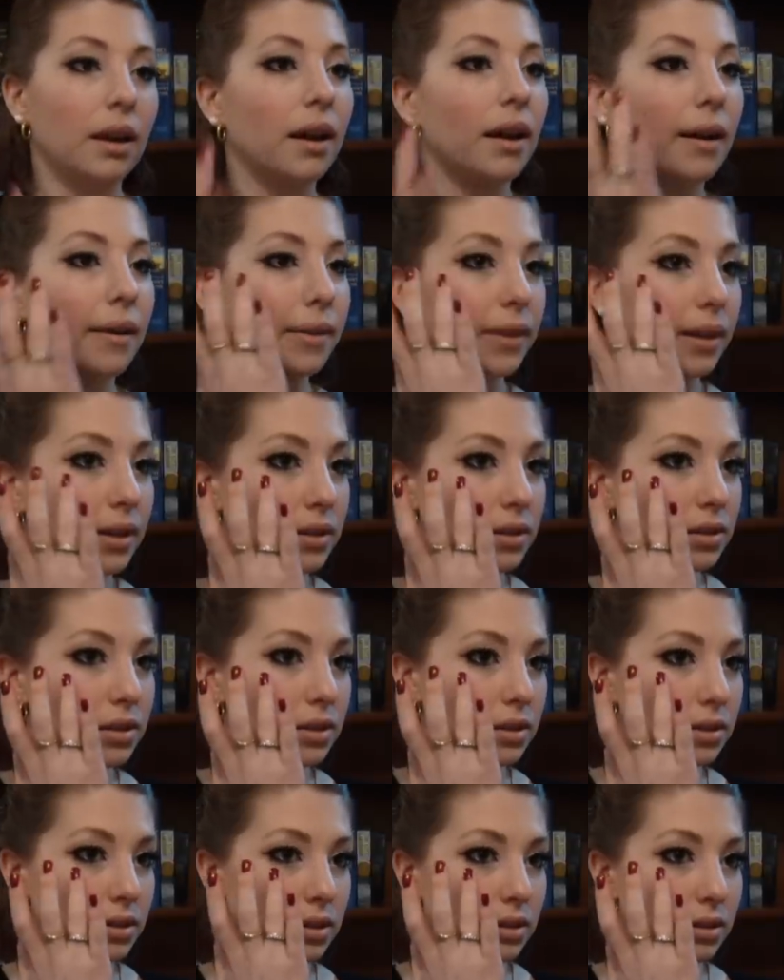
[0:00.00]
and then
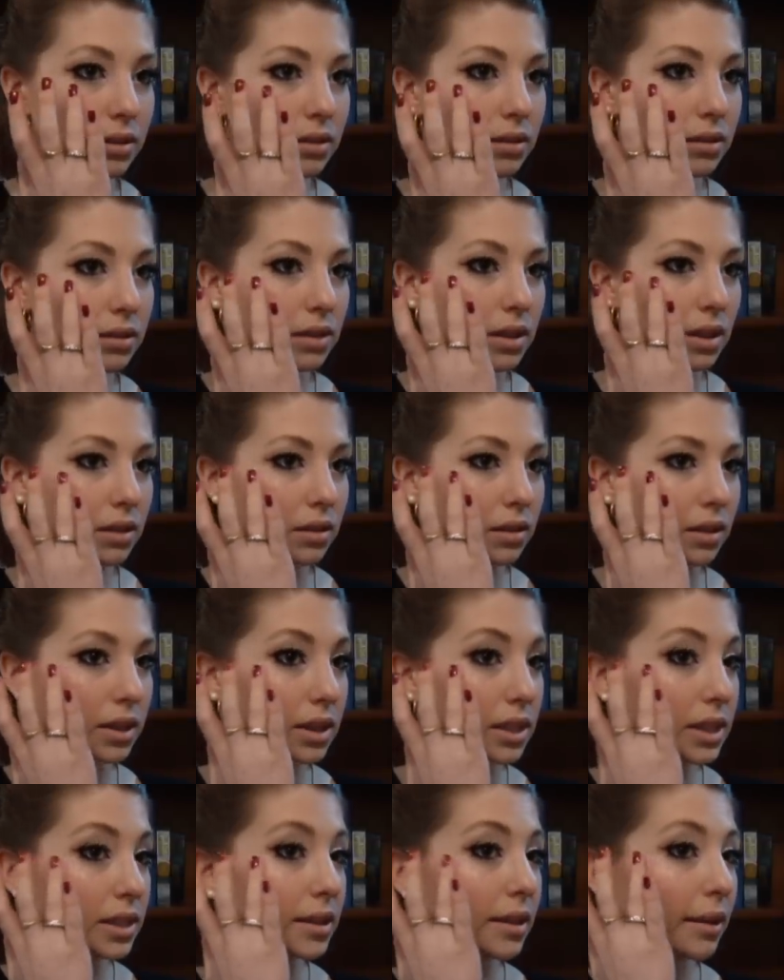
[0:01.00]
just gently
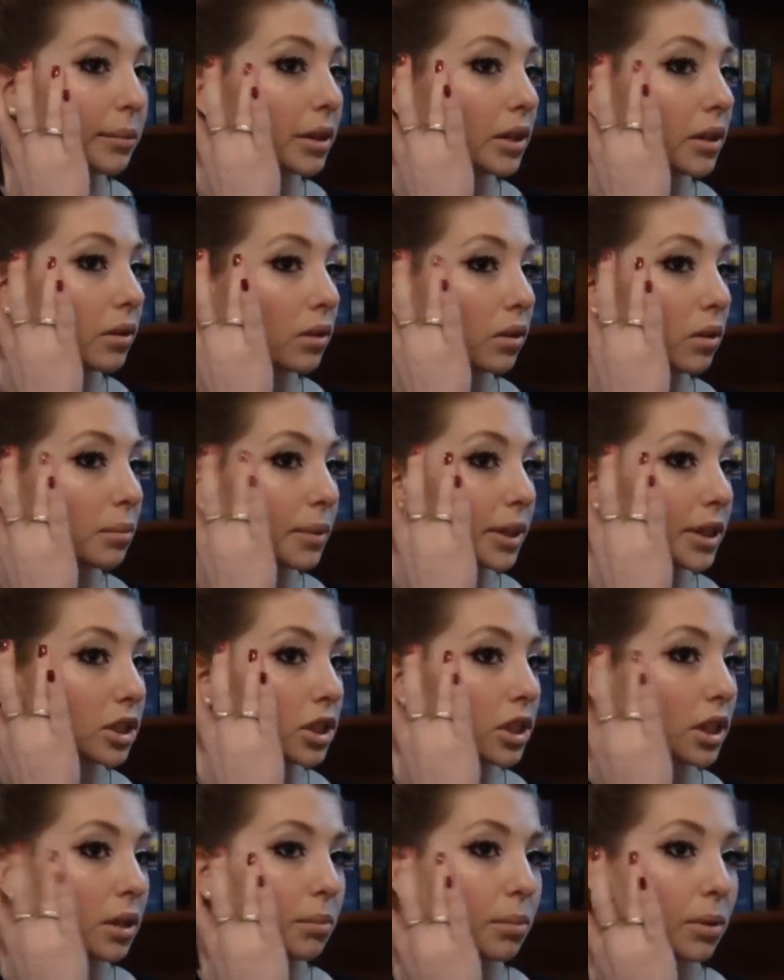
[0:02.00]
dab it along my
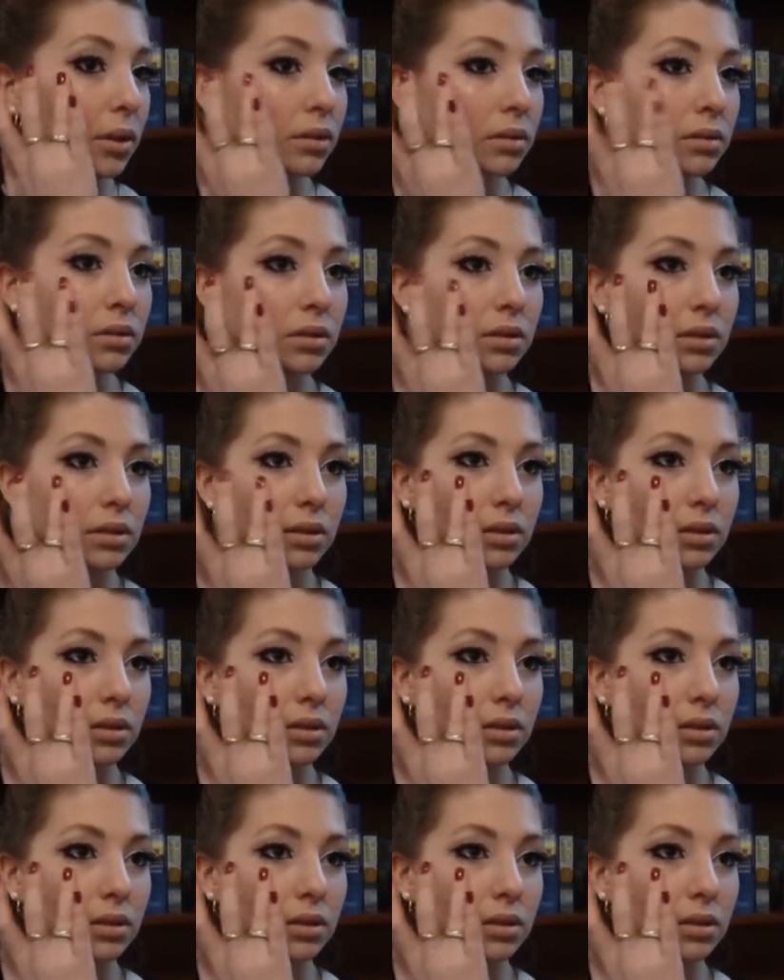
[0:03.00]
cheekbones,